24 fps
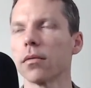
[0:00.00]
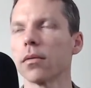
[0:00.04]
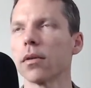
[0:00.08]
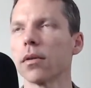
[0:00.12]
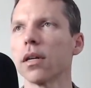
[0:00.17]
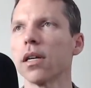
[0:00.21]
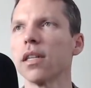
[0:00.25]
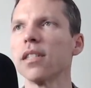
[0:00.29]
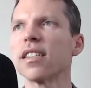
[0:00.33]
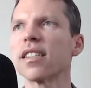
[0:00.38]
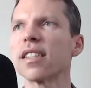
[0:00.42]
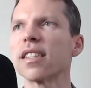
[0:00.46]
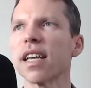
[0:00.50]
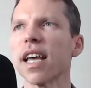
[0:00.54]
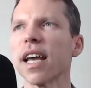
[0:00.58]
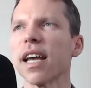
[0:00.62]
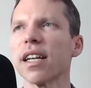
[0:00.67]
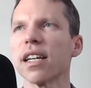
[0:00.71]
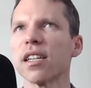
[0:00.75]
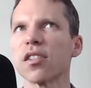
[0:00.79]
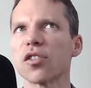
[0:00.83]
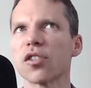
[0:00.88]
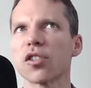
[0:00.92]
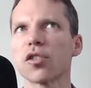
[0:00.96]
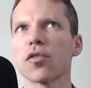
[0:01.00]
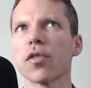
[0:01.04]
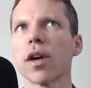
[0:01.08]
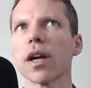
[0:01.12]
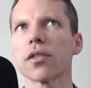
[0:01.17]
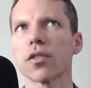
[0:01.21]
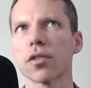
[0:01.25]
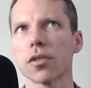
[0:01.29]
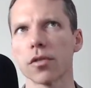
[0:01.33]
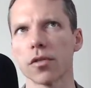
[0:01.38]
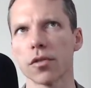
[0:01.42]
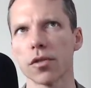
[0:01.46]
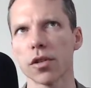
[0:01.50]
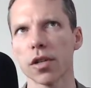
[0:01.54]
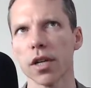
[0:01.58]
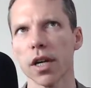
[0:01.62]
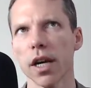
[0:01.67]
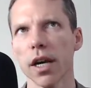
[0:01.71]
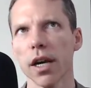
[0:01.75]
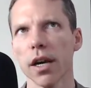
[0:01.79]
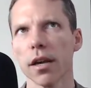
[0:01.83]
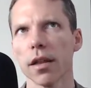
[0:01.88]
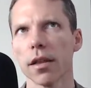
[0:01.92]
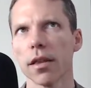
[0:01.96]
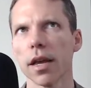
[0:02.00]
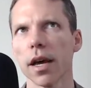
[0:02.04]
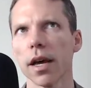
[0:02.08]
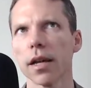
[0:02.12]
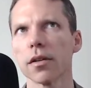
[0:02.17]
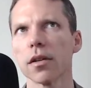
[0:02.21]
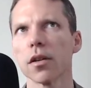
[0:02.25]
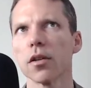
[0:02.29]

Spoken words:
instigating stressors that